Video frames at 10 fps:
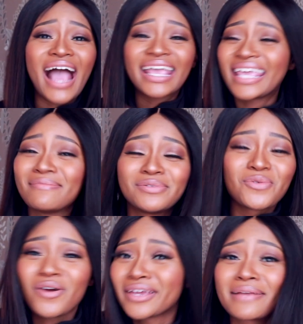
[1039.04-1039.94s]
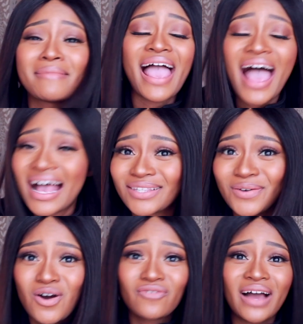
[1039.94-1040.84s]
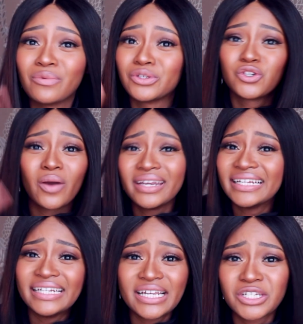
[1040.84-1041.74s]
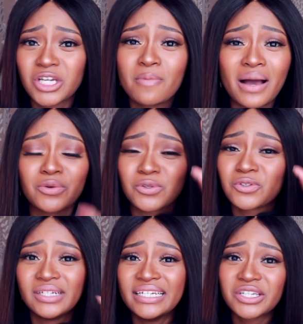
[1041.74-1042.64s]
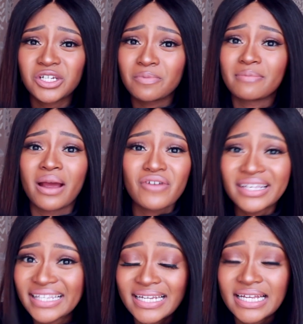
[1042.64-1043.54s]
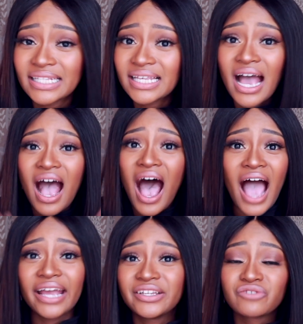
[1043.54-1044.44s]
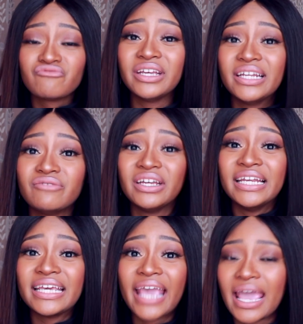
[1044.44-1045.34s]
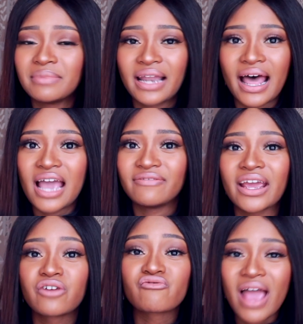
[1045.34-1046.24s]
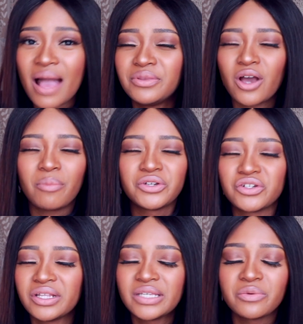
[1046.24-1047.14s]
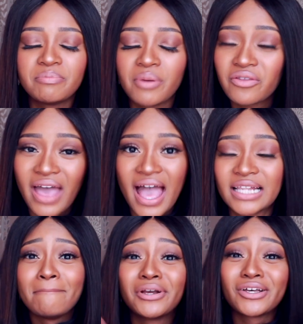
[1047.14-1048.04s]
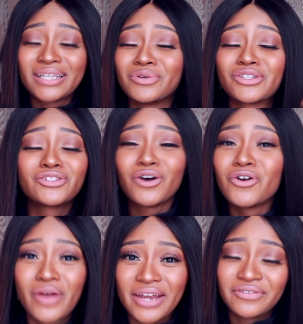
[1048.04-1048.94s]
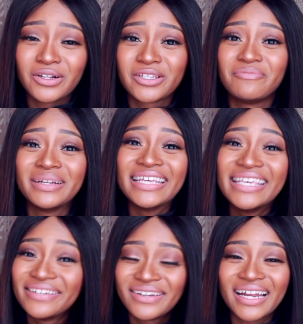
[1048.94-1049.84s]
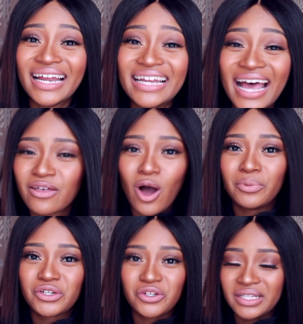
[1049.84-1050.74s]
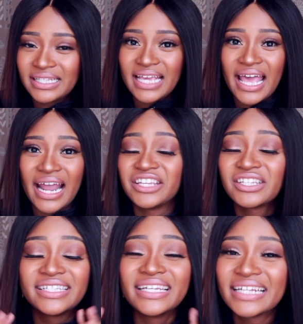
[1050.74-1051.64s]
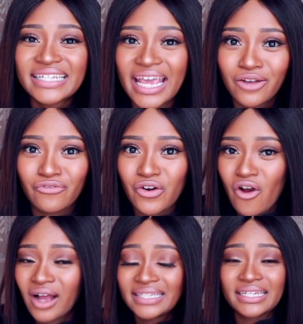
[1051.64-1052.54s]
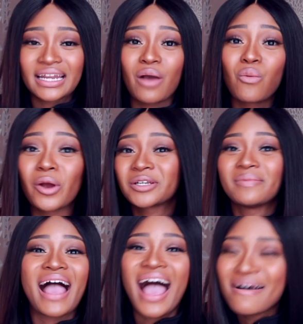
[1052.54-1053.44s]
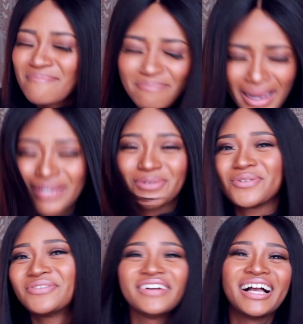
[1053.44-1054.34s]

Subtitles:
I kept working my ass off. I was joining leadership. I was also leadership in my residence. I just really came alive. I grabbed the opportunity with both hands because I was so grateful to have been given another opportunity, and I just didn't take it for granted, and I worked my butt off.